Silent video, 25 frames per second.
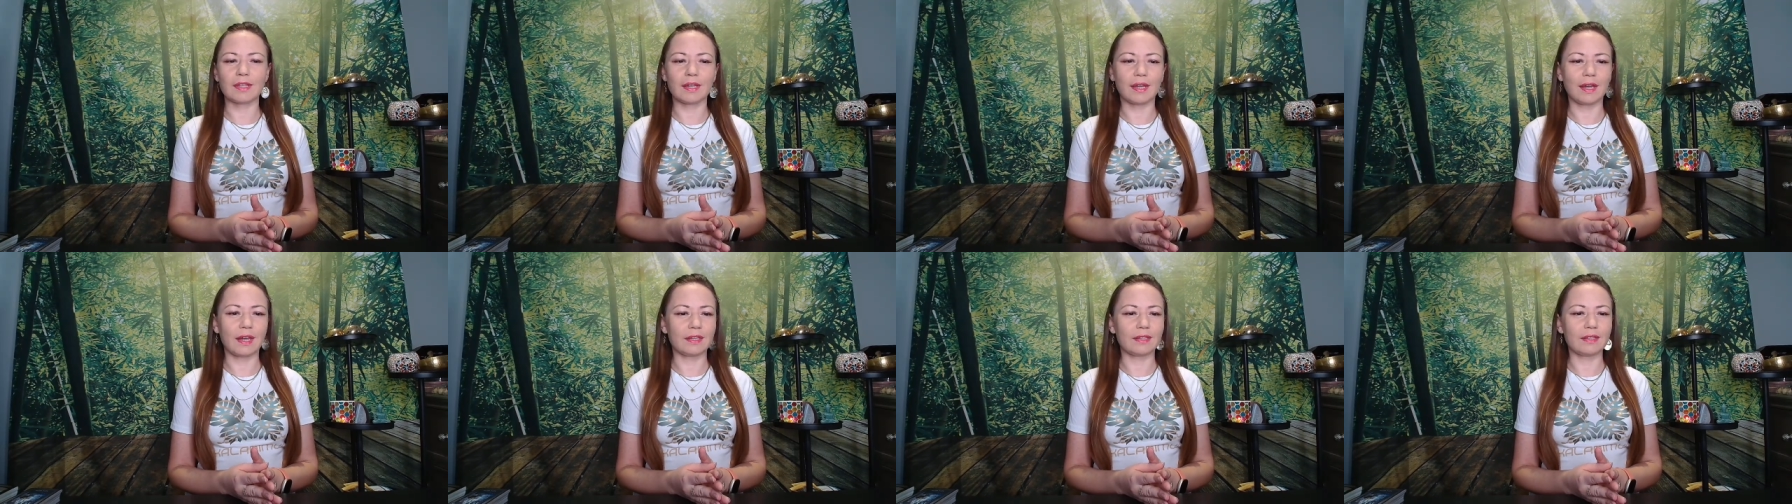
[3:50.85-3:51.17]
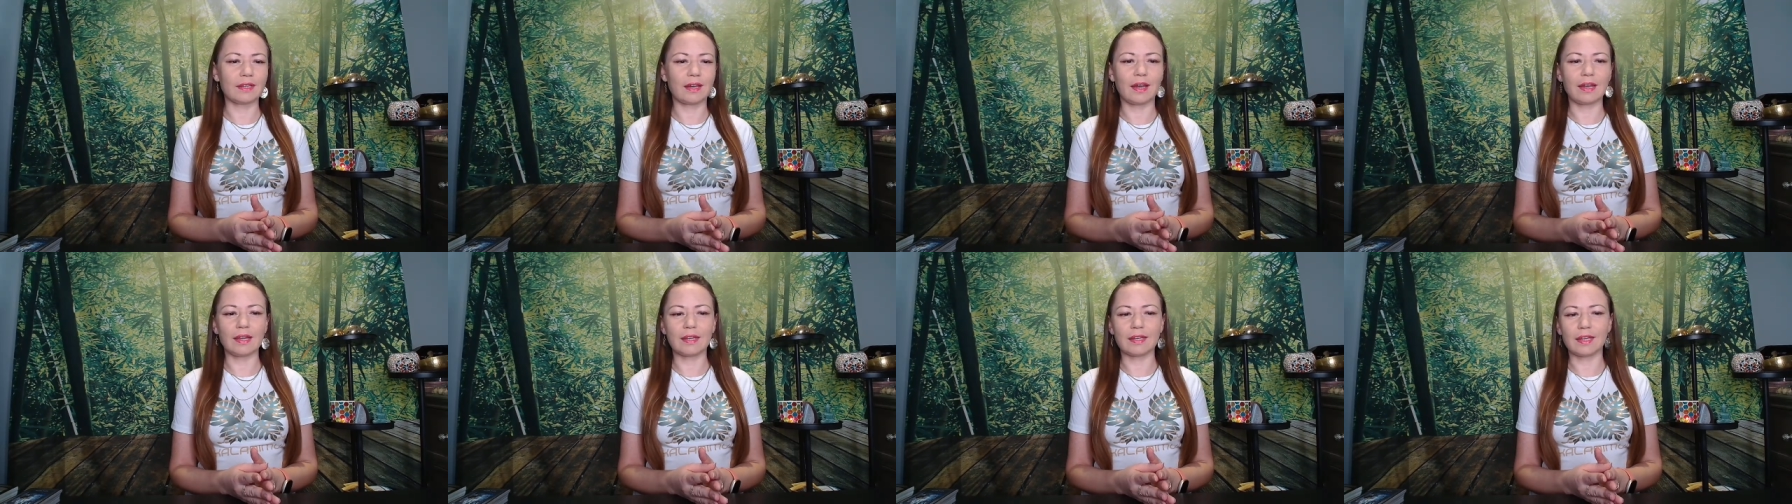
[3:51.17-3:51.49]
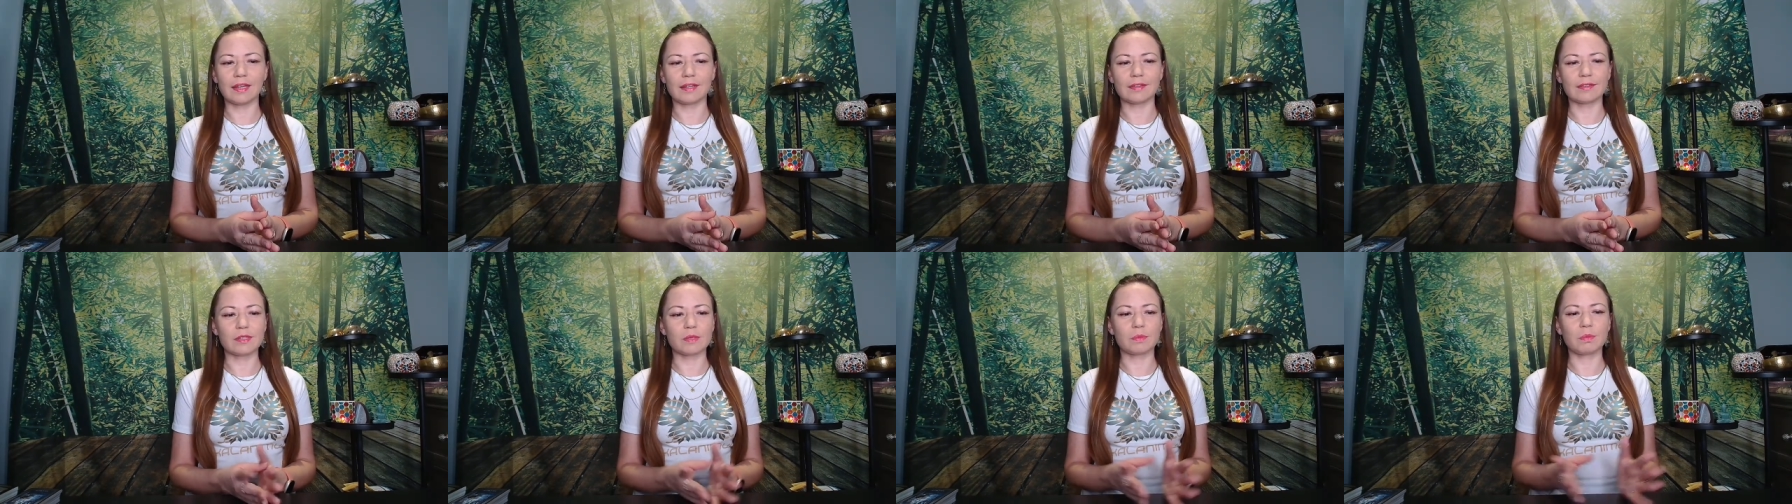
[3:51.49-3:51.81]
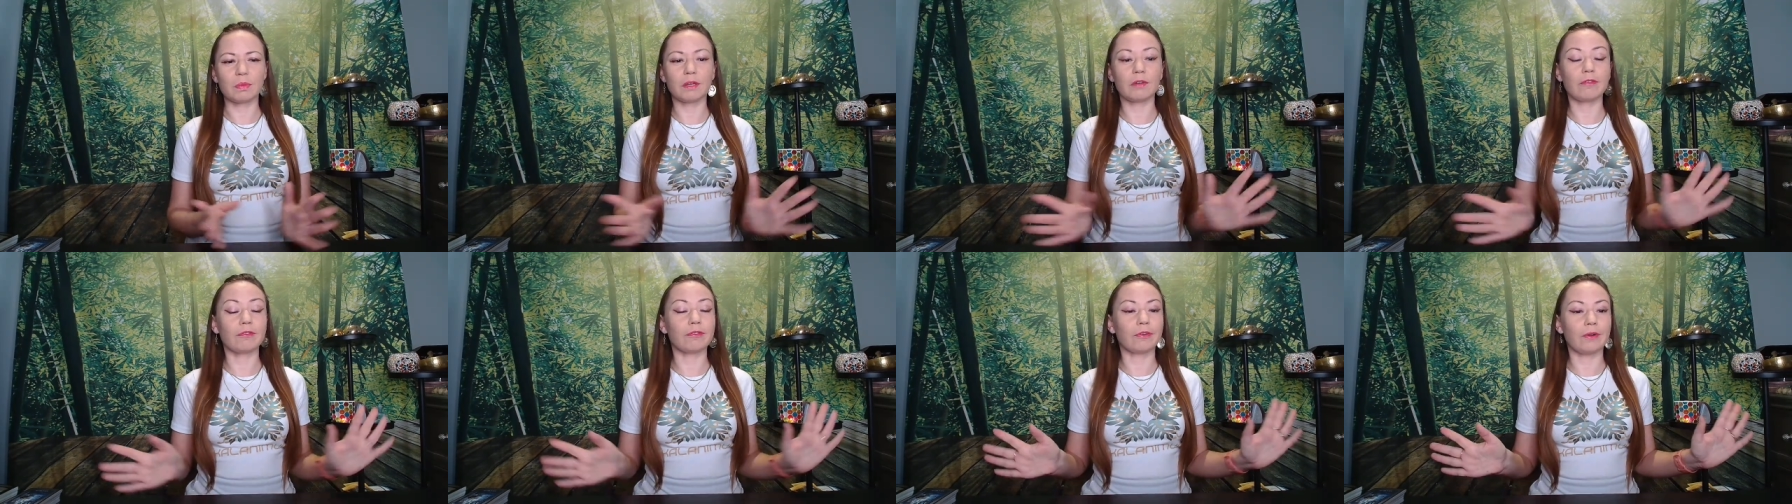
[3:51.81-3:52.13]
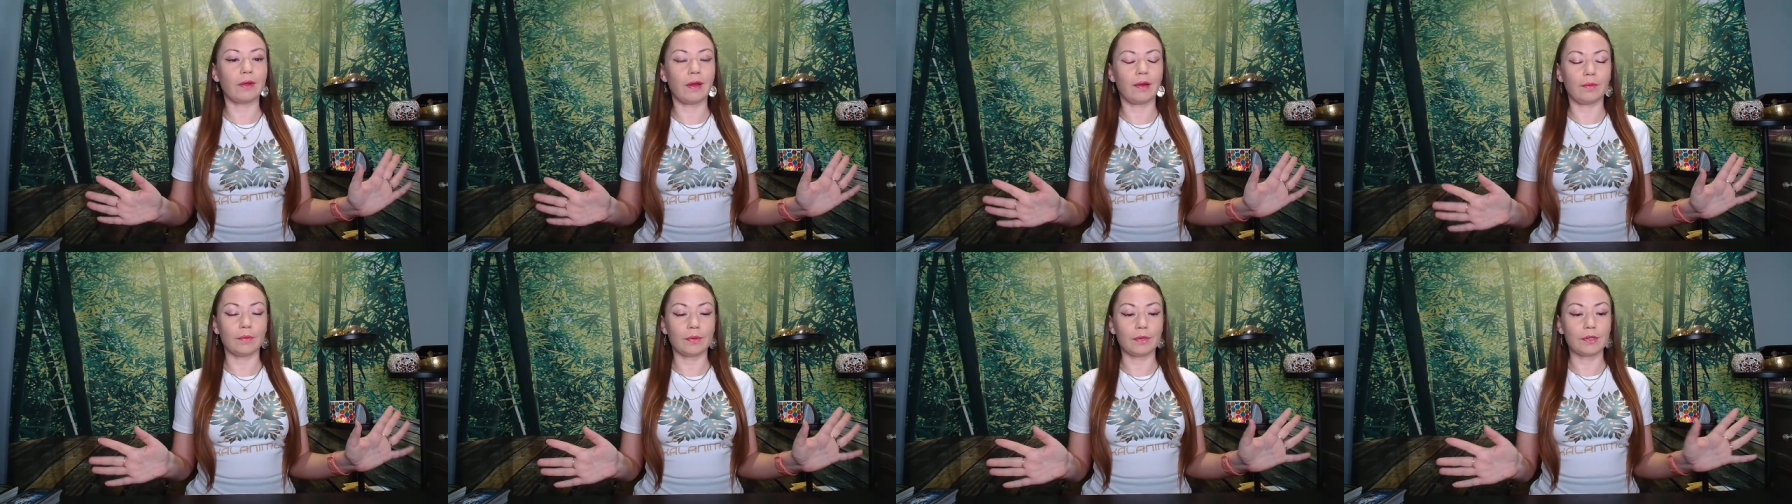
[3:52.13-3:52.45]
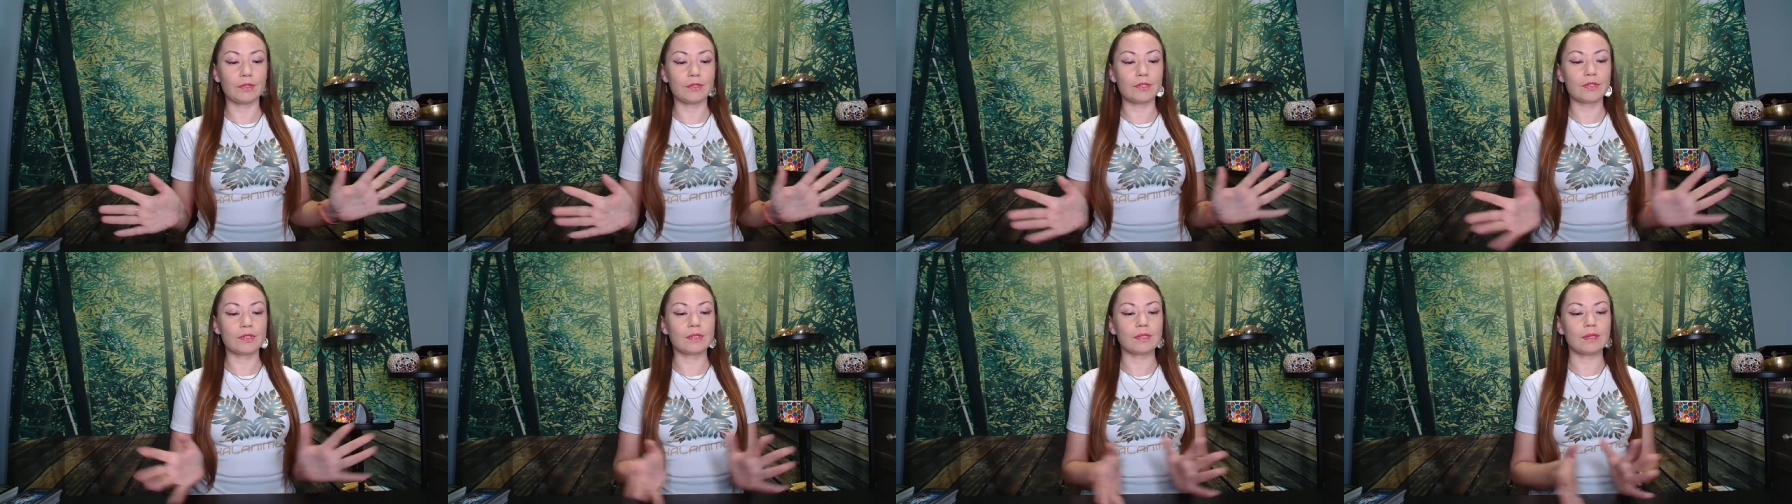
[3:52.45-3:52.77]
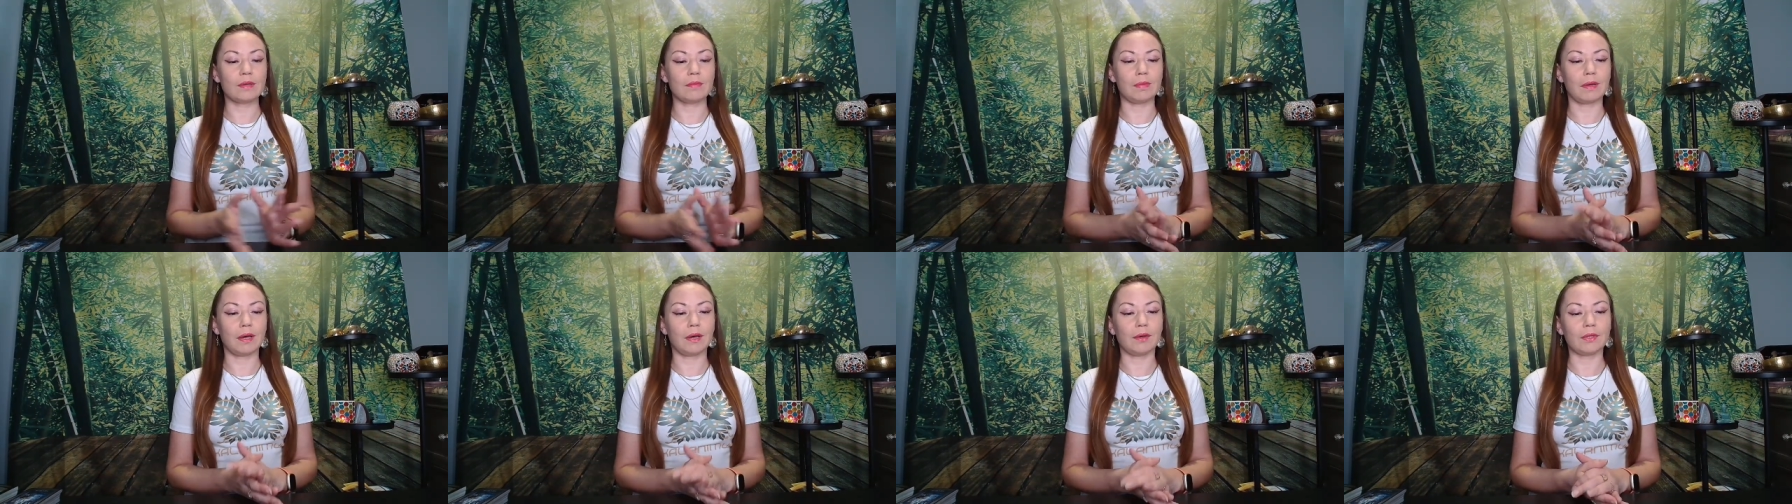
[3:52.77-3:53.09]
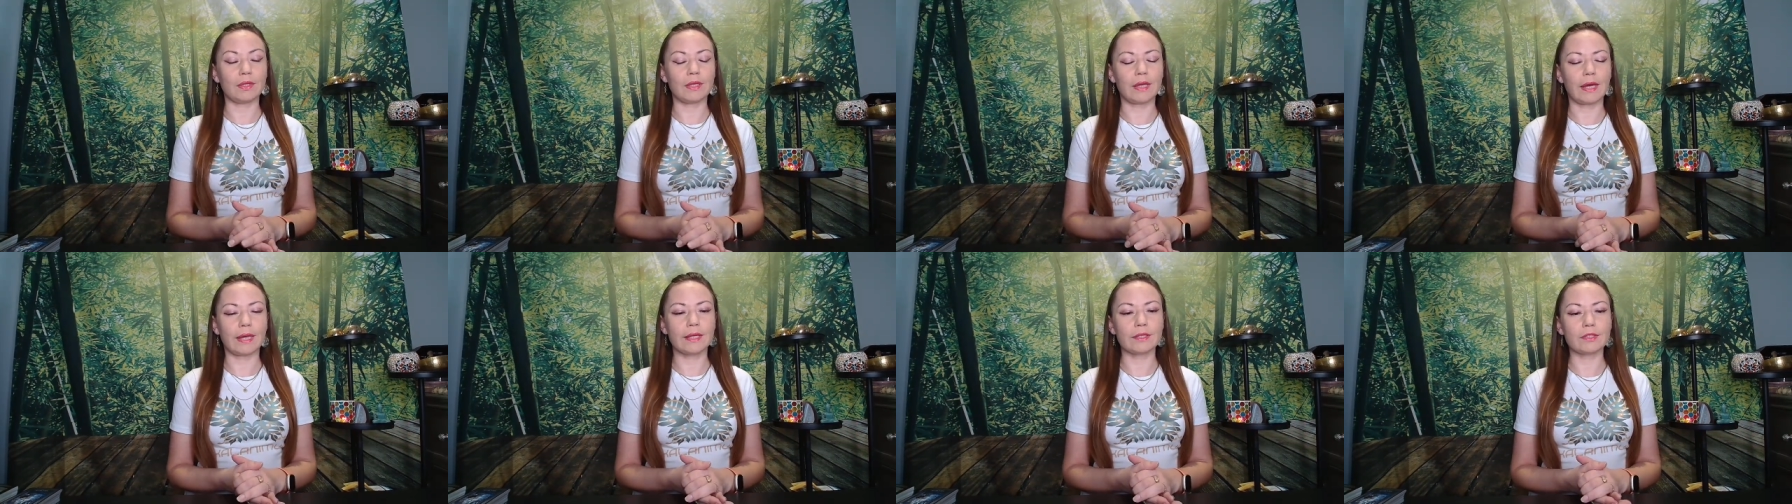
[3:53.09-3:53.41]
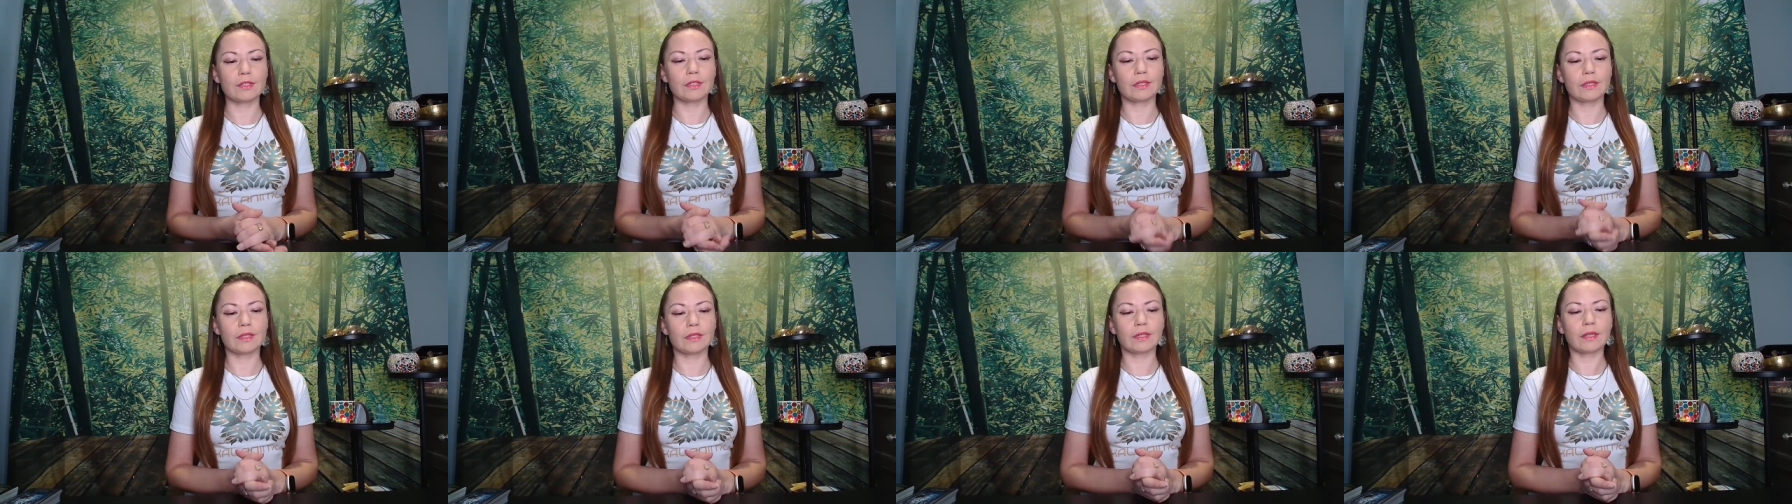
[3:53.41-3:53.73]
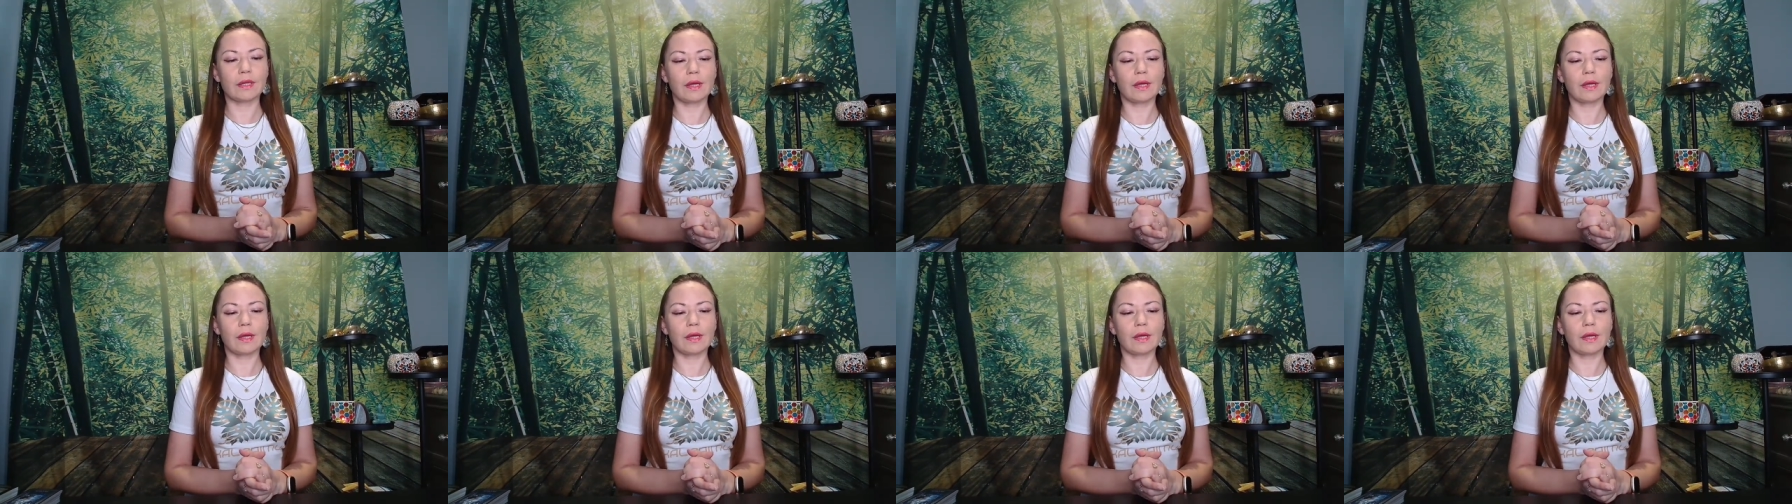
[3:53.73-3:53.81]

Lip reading: that I can speak for hours about that.